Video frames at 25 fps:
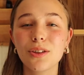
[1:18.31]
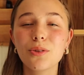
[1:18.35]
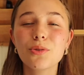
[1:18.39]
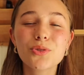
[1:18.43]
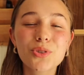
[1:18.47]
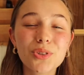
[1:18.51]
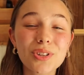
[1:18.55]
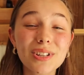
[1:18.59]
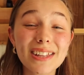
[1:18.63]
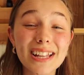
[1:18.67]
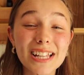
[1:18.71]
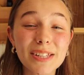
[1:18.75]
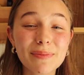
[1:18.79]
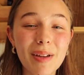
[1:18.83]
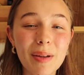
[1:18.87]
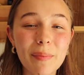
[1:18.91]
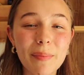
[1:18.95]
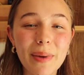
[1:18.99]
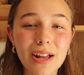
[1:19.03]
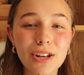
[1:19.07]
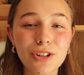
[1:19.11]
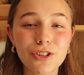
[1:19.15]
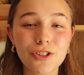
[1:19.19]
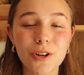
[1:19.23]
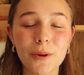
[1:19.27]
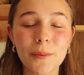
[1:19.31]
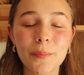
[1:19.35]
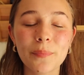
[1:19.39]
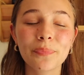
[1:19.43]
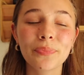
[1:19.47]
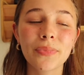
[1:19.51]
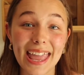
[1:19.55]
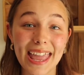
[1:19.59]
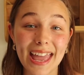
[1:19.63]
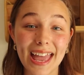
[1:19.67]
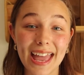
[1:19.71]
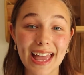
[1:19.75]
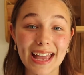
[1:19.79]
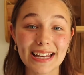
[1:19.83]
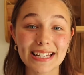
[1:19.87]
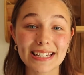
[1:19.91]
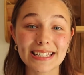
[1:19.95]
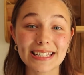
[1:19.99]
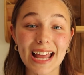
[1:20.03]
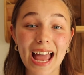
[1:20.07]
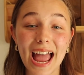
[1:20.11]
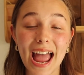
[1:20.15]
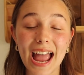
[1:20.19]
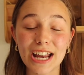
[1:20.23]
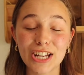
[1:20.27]
Usually that's my bedroom,
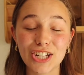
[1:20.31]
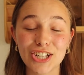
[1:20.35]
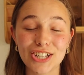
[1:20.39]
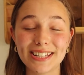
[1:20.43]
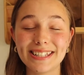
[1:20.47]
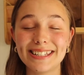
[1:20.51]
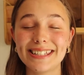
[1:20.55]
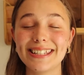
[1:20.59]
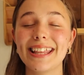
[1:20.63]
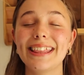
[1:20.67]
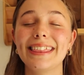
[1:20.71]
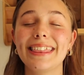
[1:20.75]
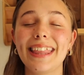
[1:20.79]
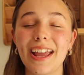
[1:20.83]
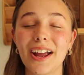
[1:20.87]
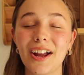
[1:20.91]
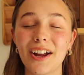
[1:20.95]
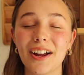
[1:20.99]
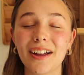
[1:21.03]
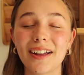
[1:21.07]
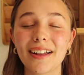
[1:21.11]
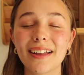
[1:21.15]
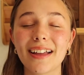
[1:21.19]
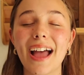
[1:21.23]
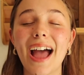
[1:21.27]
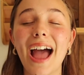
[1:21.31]
and I just sit there,